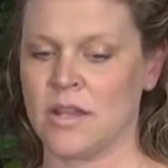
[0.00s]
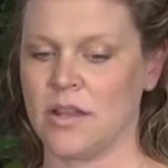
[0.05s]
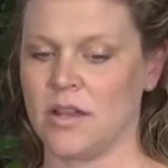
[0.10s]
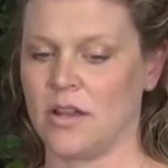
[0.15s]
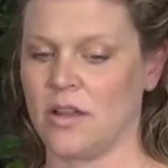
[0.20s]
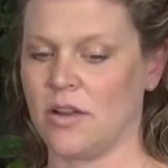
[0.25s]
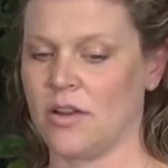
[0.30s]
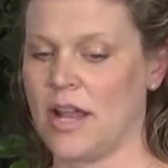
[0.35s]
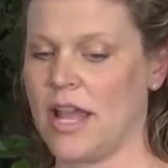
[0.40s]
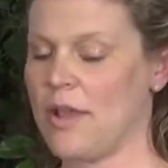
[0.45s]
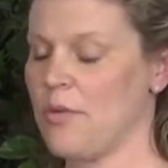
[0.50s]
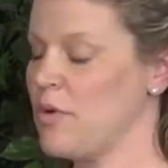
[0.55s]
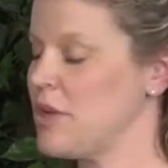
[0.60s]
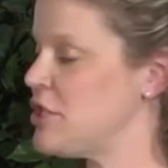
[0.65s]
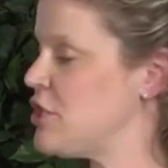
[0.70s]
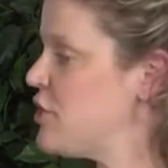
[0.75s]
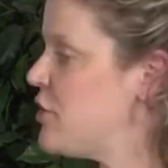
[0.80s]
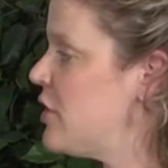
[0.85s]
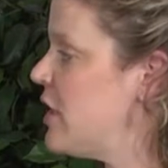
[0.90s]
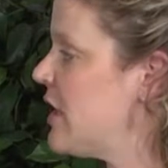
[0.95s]
All right,
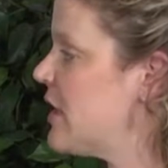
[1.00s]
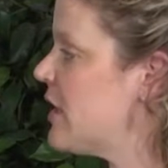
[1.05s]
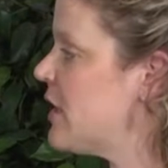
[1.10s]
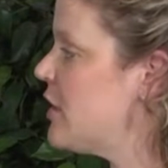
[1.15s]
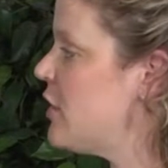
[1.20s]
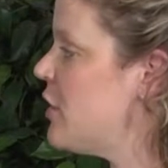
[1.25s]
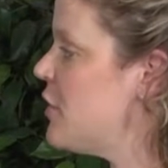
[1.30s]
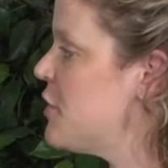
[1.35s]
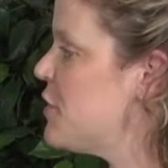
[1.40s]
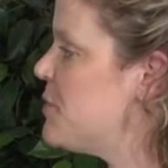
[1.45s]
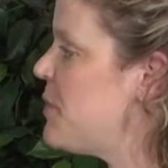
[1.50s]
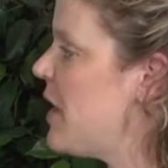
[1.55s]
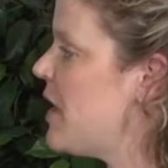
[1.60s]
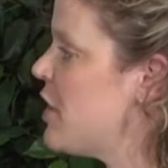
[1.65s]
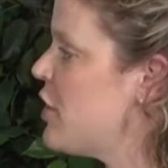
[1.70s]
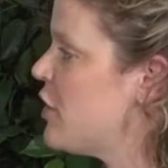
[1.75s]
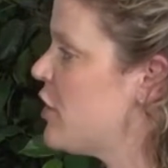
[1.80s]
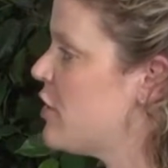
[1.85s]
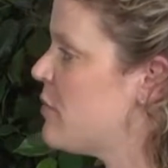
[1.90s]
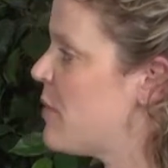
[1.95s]
once you click the Close
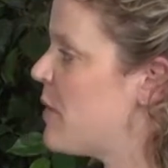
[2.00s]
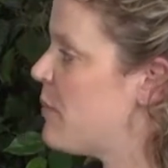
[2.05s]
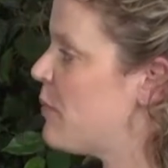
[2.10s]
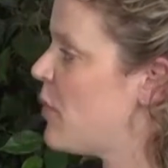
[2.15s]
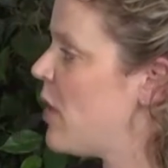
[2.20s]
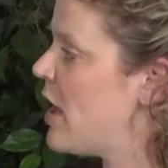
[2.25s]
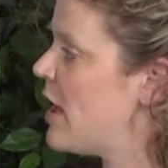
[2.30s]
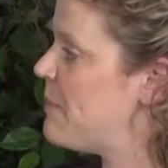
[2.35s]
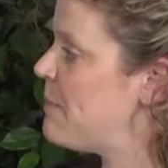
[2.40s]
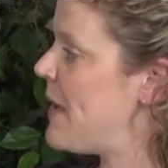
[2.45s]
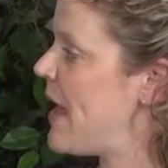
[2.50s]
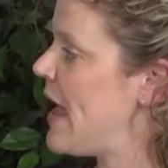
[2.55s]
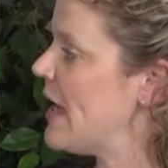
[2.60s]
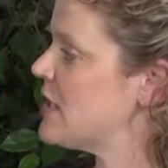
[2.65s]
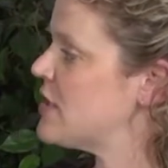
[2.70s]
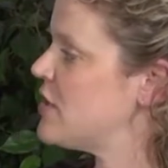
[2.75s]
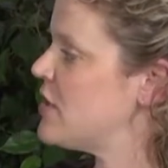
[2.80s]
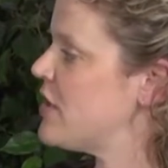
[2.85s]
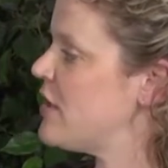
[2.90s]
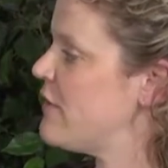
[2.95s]
button, you're going to be brought
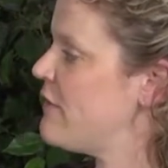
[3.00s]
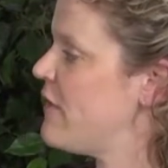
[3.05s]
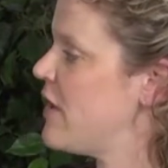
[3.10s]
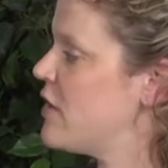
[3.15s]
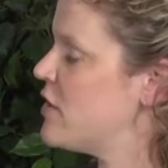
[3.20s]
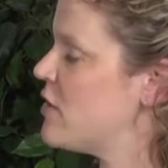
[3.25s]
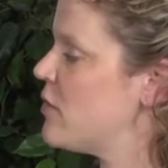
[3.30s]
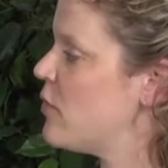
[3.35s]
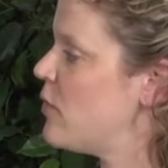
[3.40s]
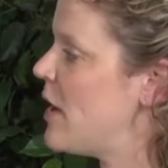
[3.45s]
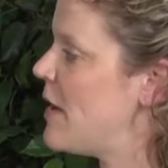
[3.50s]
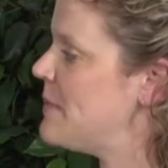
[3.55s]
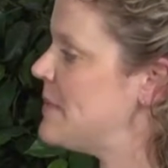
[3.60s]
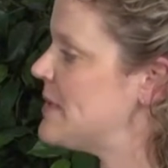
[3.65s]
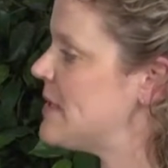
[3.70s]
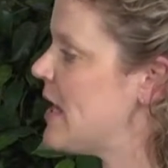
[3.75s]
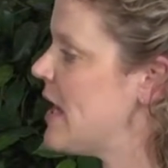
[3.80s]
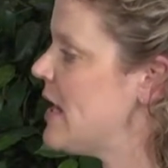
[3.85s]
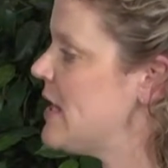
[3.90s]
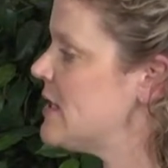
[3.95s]
back to the offender
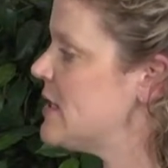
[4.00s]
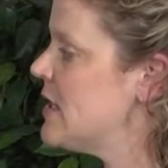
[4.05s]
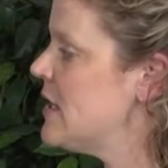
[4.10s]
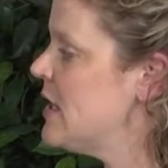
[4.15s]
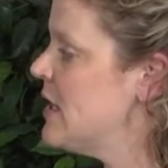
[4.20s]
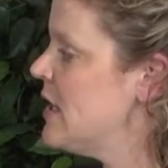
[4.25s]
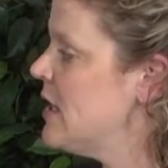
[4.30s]
website.